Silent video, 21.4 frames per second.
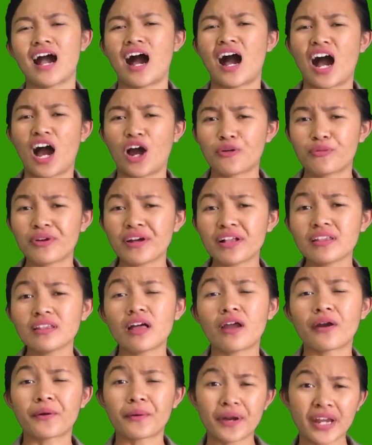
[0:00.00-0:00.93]
I
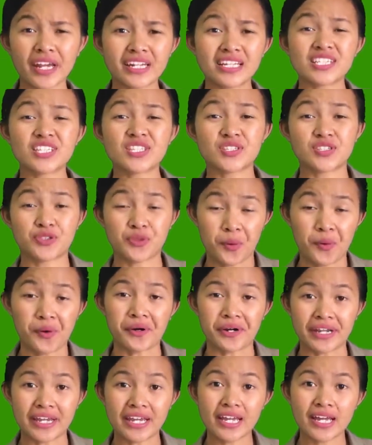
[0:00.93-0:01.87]
will read this
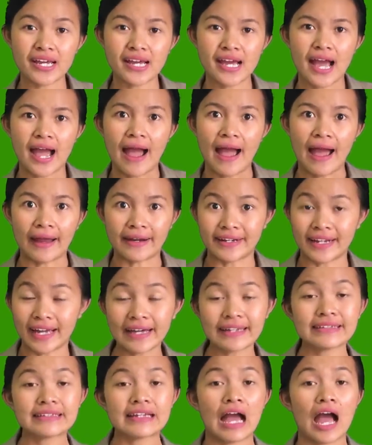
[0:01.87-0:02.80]
story and
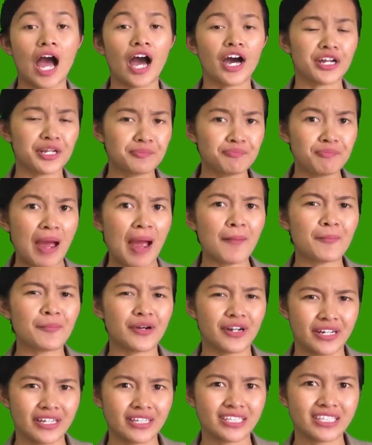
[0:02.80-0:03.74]
then remember
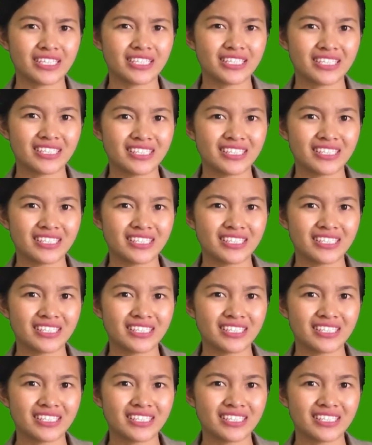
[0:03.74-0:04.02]
it.